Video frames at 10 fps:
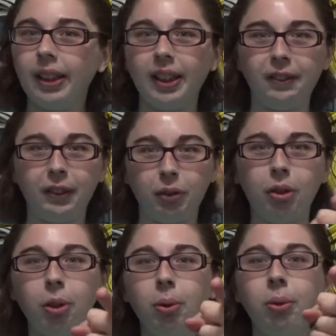if you
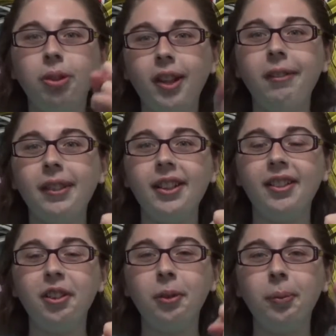do something
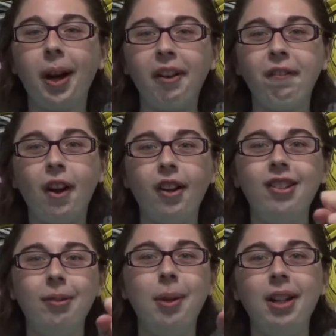to my fall
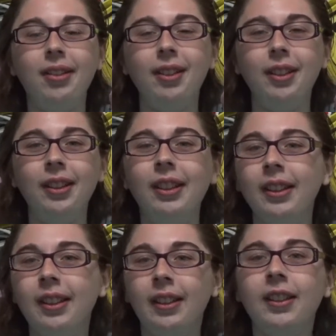semester,
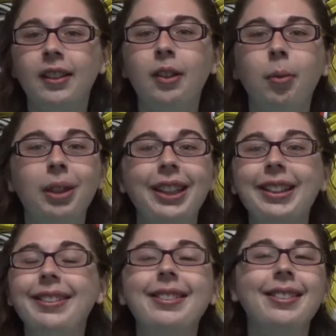
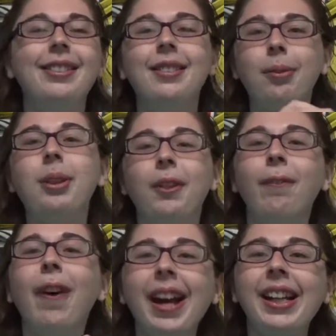we're gonna
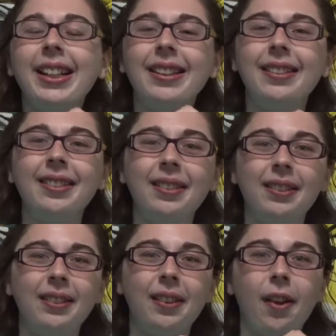fight
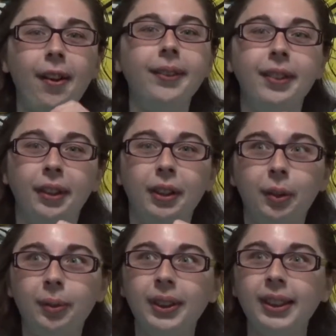on
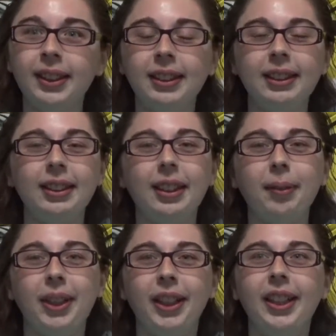Zoom,
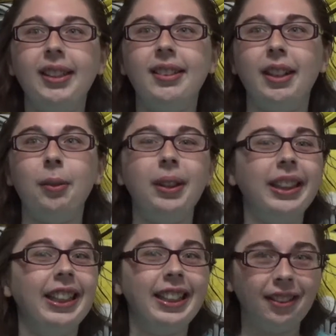because I don't want
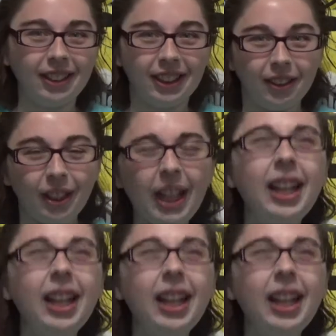to get near you.